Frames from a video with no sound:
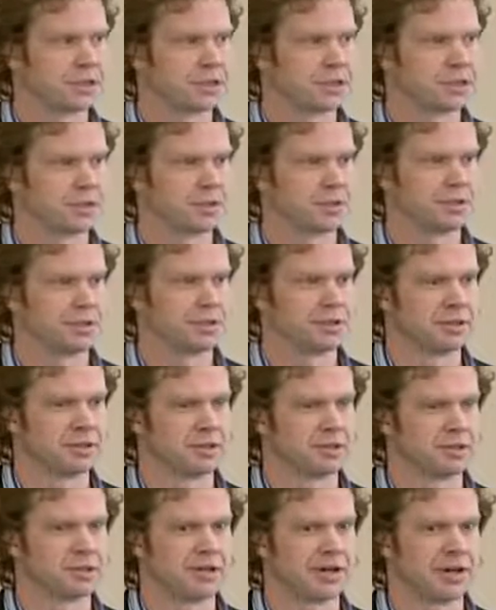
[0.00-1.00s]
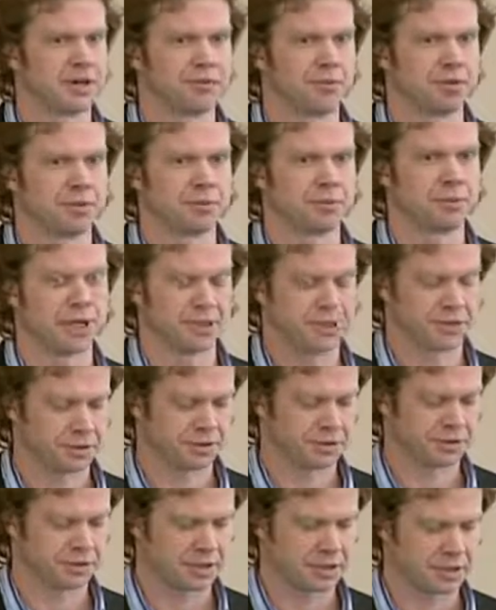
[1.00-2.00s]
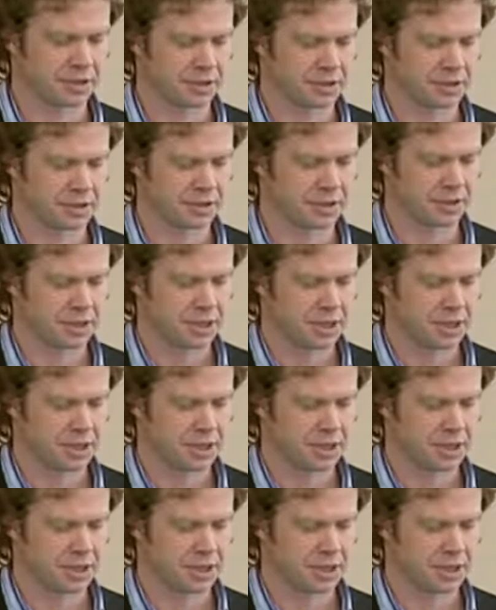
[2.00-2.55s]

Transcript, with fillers: This was a five-year project for us.